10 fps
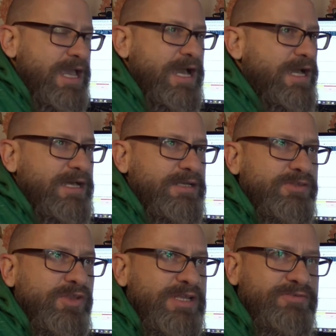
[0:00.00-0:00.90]

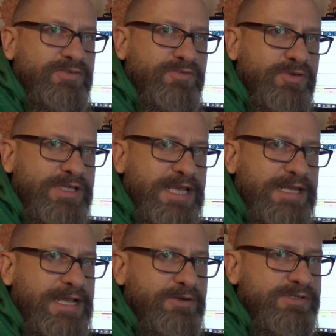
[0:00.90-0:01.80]
Not even
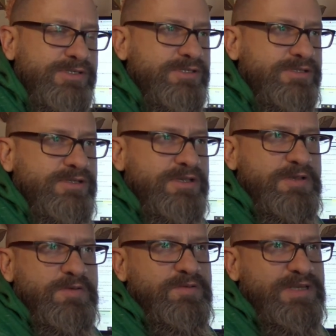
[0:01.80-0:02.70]
48 hours,
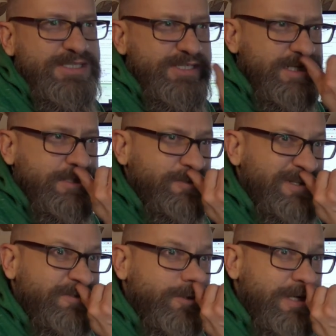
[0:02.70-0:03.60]
let's just say
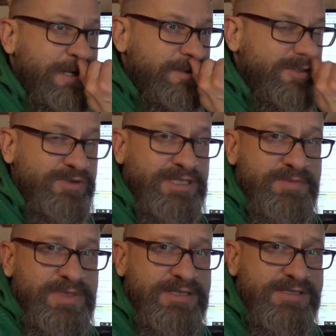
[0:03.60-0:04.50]
24 hours really,
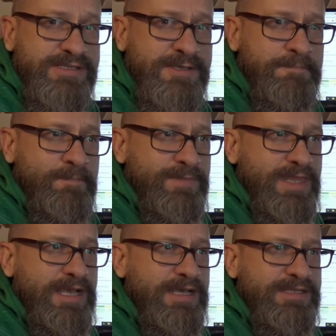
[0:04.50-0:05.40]
because
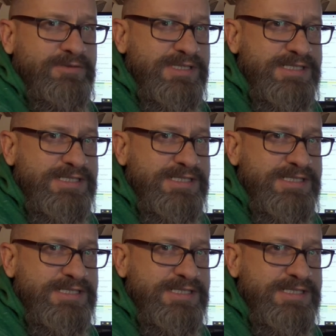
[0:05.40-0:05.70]
there was a